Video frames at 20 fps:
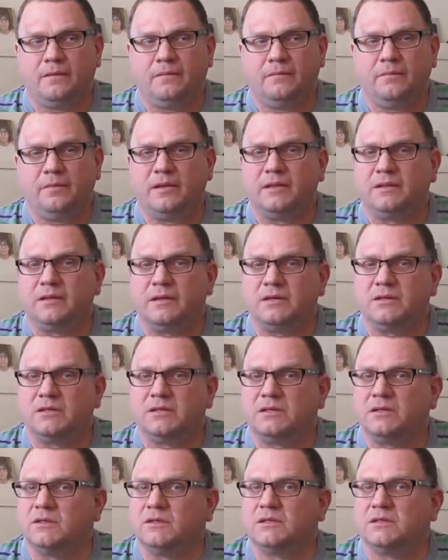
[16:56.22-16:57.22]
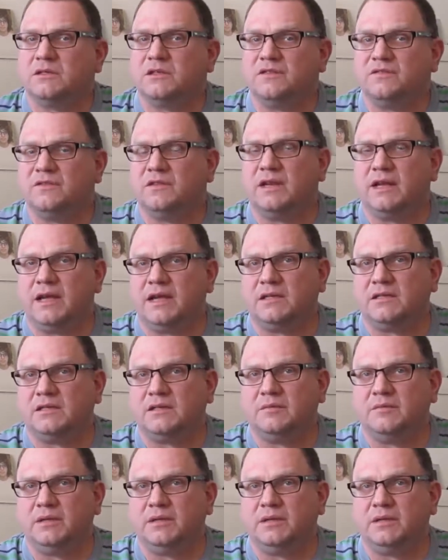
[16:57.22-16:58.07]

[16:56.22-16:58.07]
but there's still stuff that has to